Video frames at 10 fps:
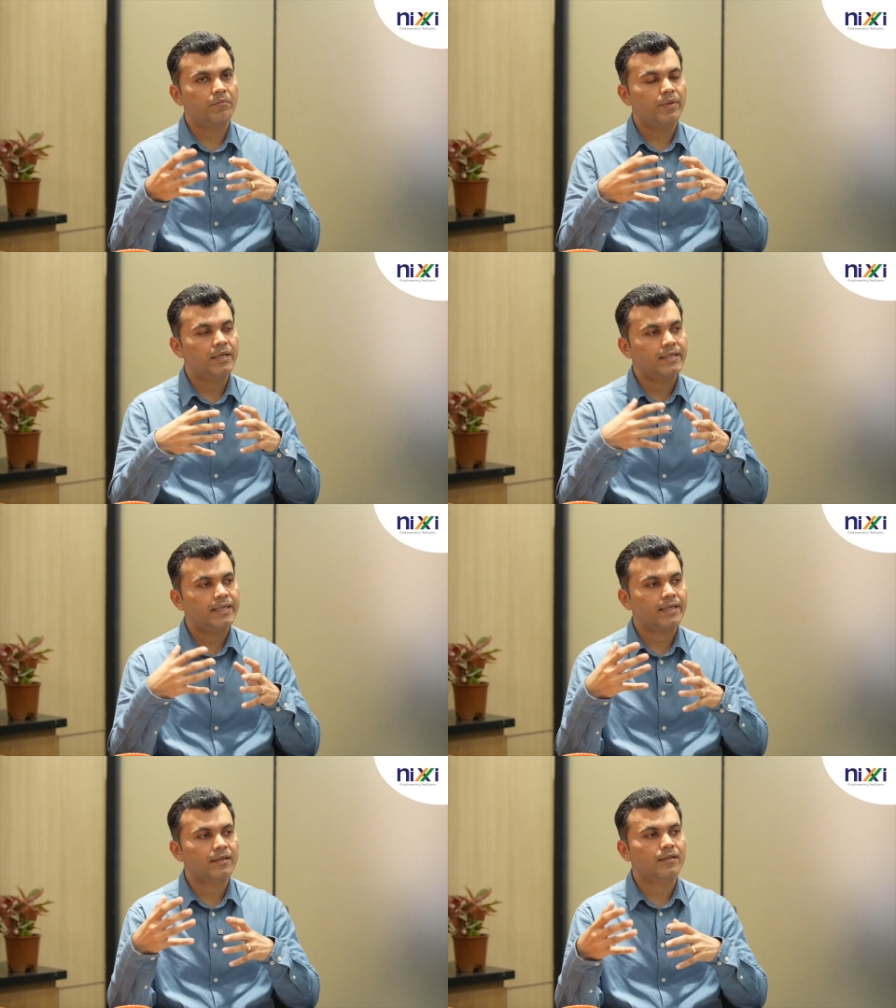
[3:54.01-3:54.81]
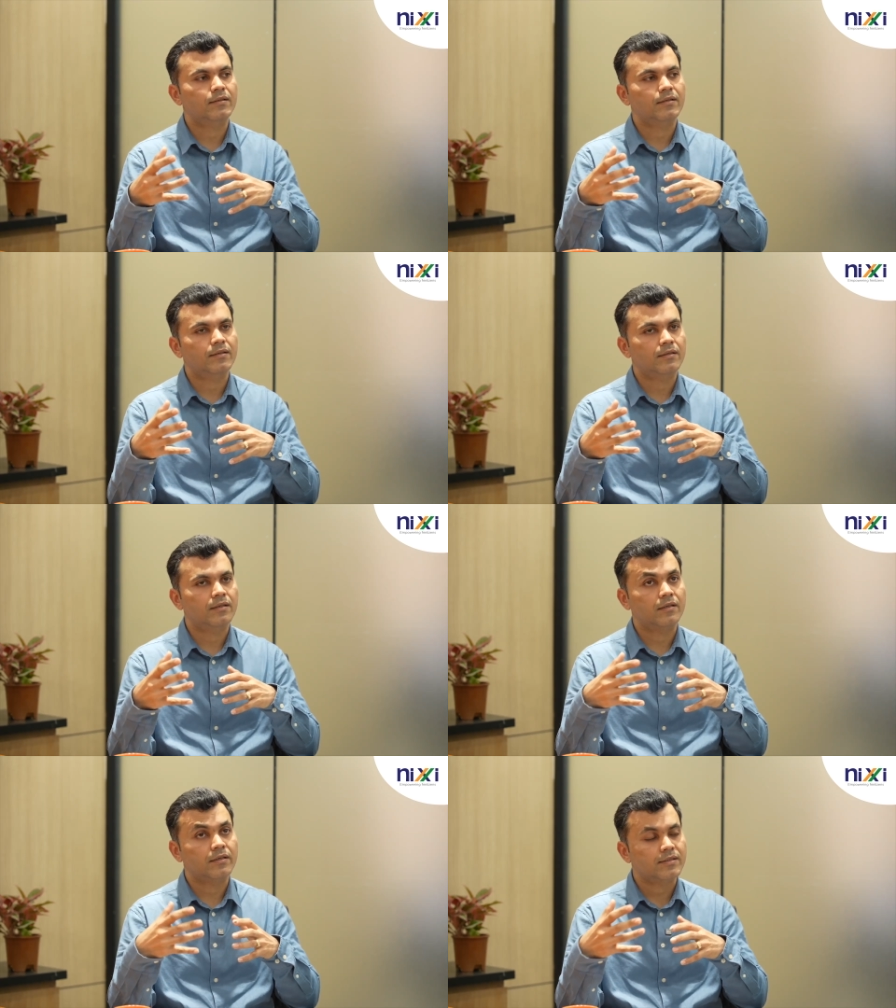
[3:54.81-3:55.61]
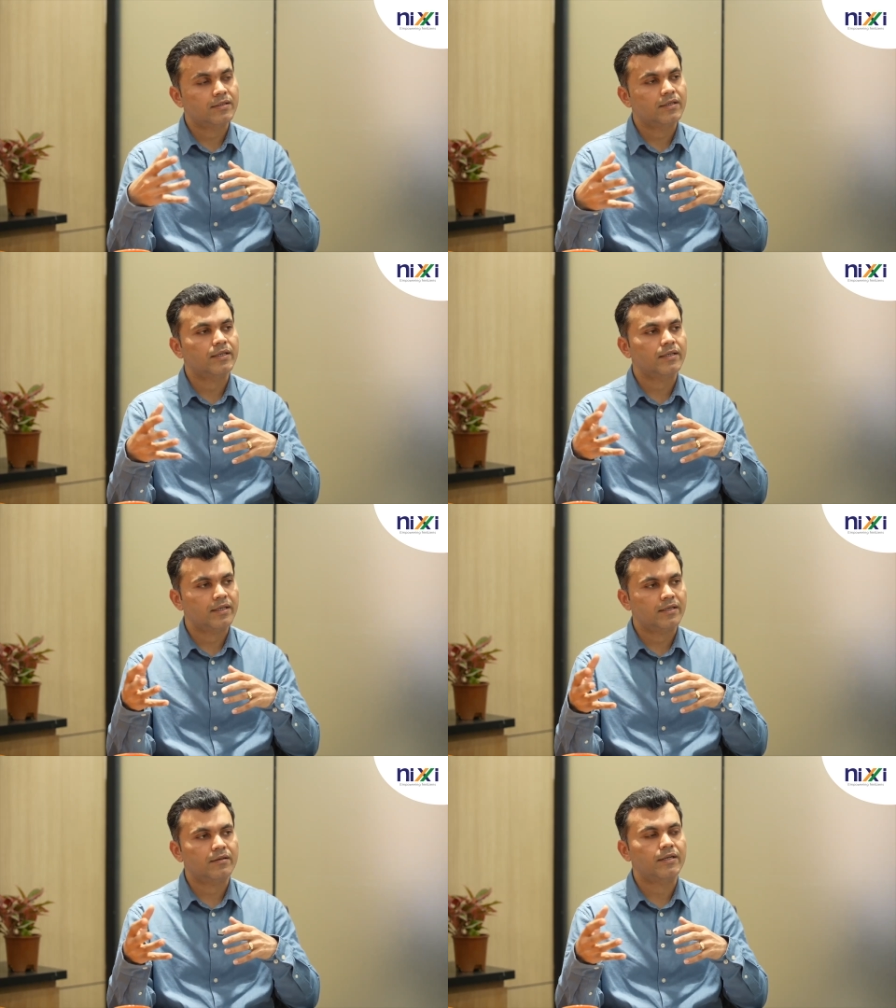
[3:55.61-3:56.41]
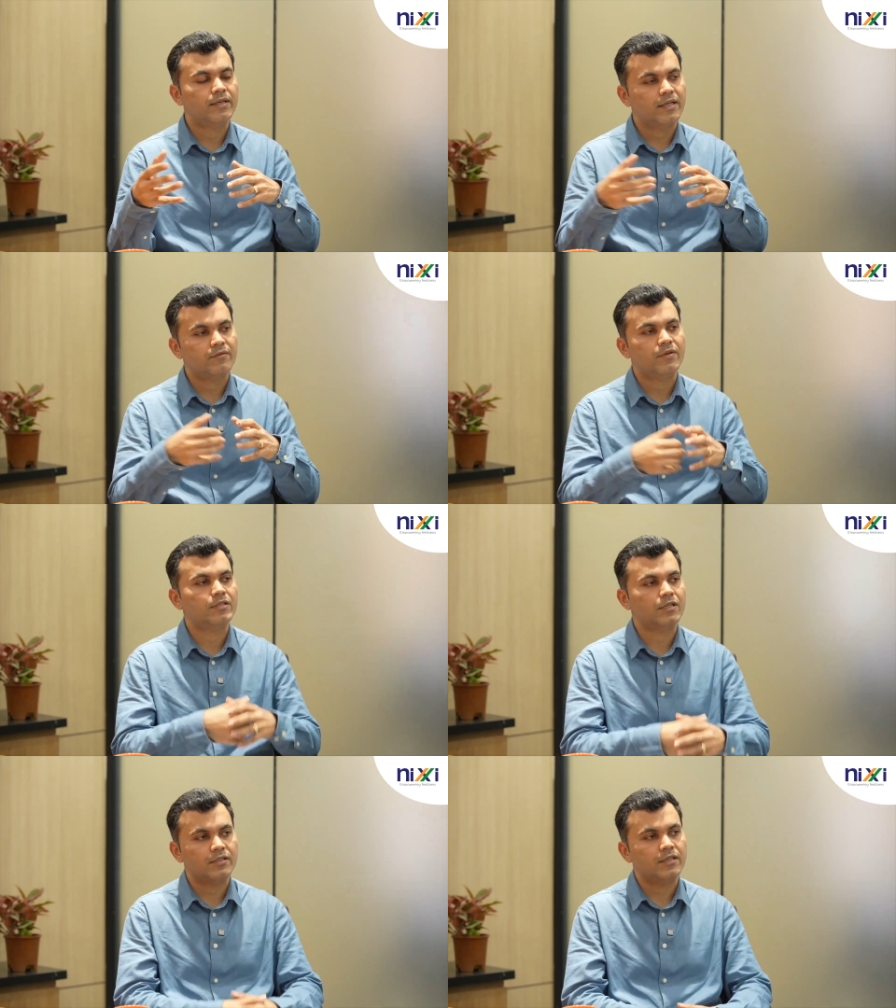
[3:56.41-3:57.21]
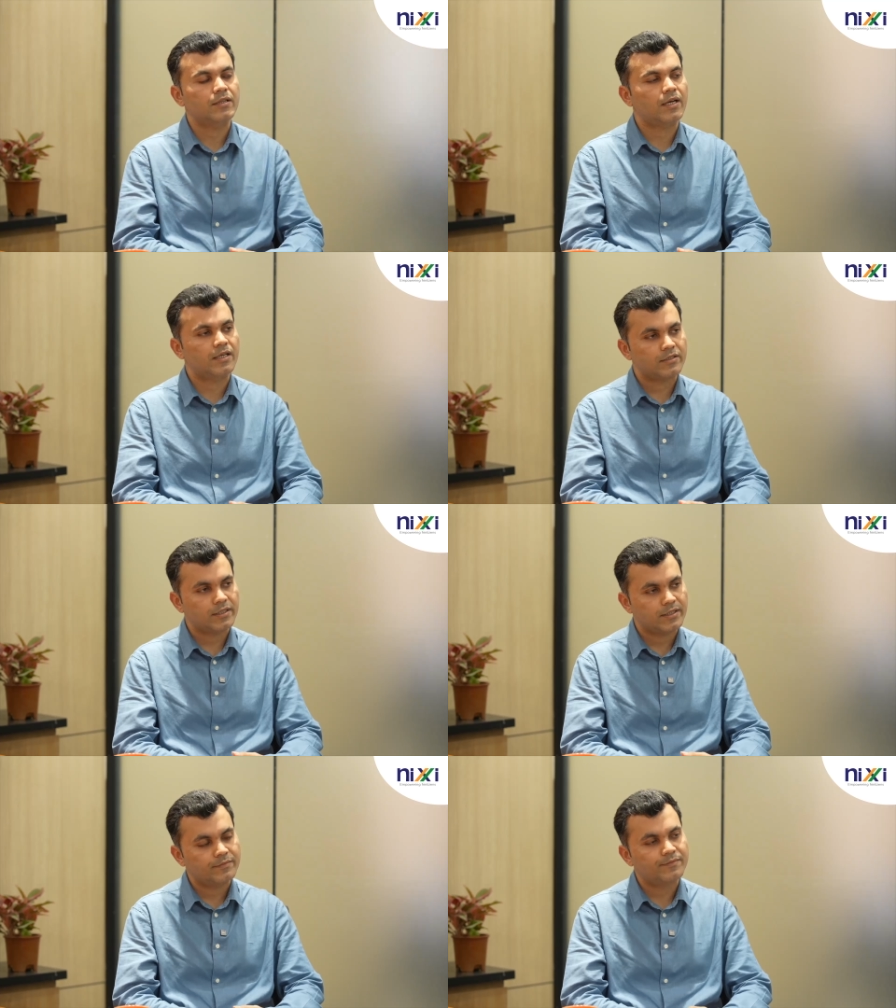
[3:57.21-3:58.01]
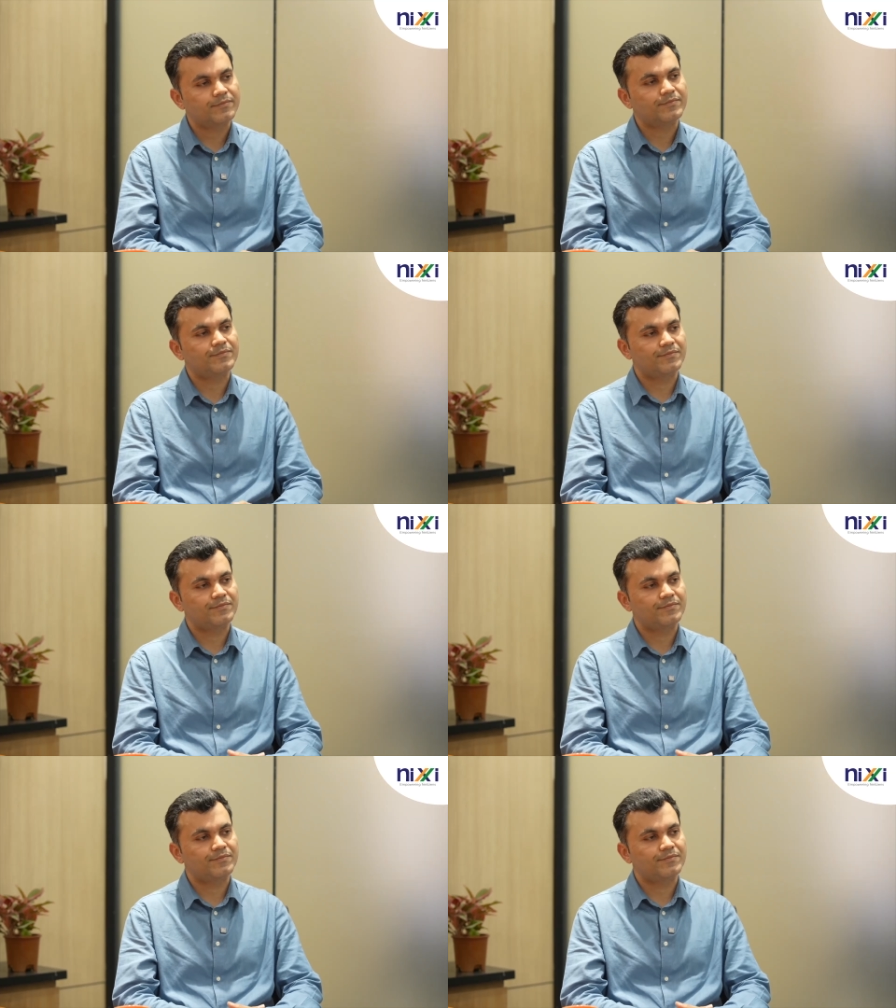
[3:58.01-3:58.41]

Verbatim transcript: building the uh, resilient internet infrastructure in the country. Fantastic.